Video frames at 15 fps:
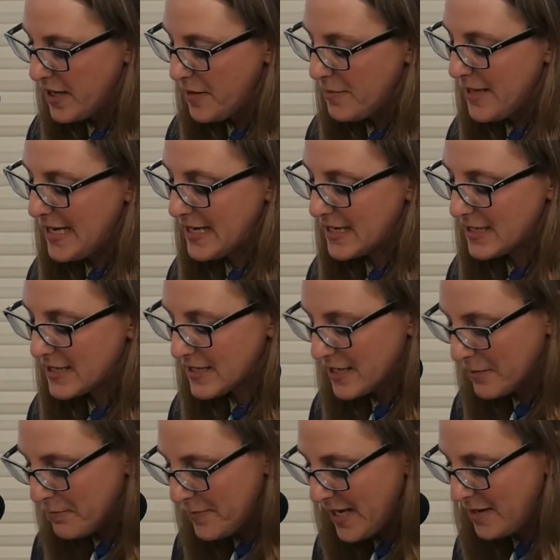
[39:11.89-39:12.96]
meaning
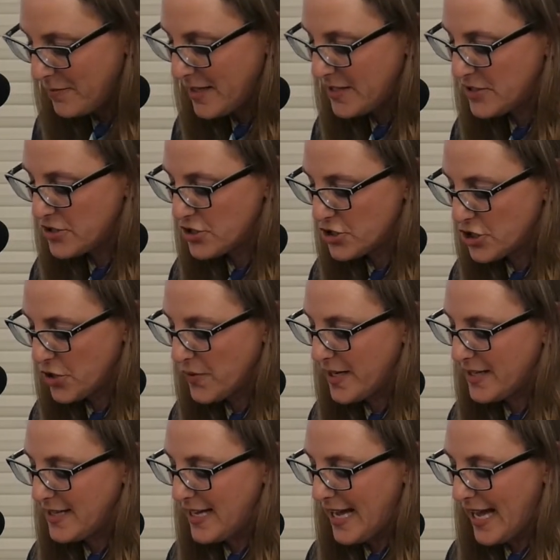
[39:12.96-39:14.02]
commitment to
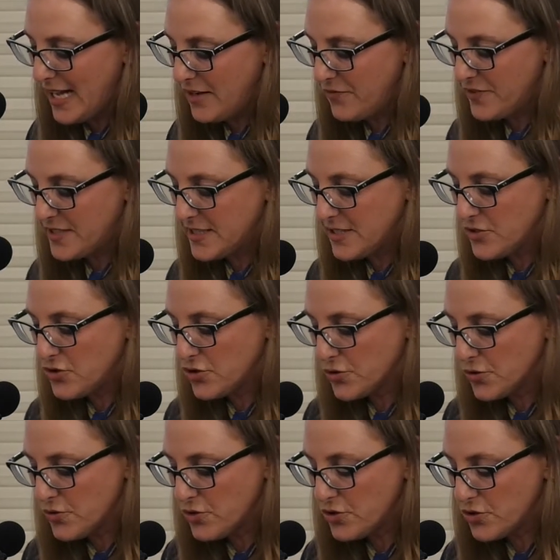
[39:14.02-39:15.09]
showing the edifice's
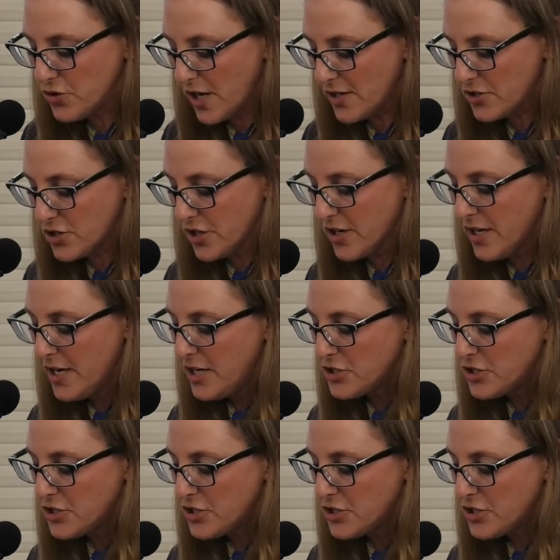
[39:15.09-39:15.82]
true structure,